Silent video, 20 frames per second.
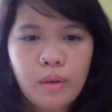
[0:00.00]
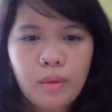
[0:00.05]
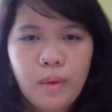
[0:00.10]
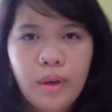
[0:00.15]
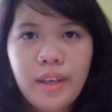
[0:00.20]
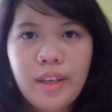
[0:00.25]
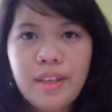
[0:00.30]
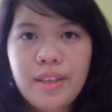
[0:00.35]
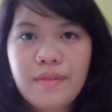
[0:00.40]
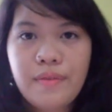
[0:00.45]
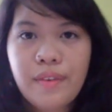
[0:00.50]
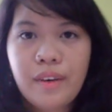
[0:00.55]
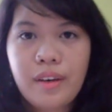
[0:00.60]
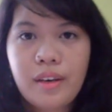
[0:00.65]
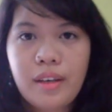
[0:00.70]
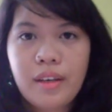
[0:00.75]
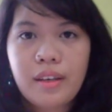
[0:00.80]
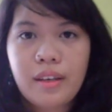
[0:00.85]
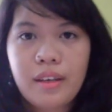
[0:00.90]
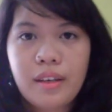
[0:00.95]
what is
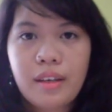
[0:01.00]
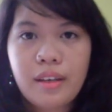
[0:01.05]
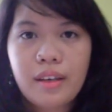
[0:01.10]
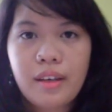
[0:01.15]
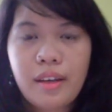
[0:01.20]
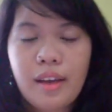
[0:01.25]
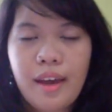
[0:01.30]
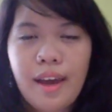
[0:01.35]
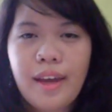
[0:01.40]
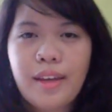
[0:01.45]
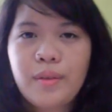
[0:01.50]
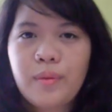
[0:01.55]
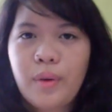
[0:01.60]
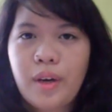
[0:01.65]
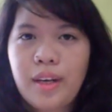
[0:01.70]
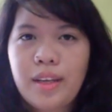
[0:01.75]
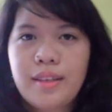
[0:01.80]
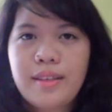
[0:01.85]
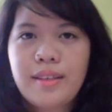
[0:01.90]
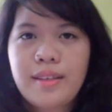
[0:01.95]
ferric and
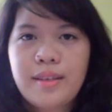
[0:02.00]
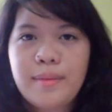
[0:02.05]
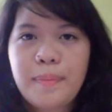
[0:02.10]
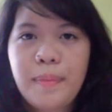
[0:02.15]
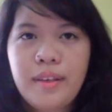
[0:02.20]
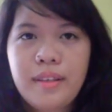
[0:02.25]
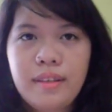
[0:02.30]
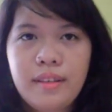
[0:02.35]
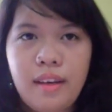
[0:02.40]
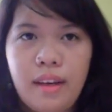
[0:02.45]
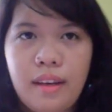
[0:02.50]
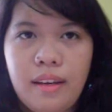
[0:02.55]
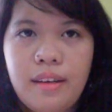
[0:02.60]
what is spondy?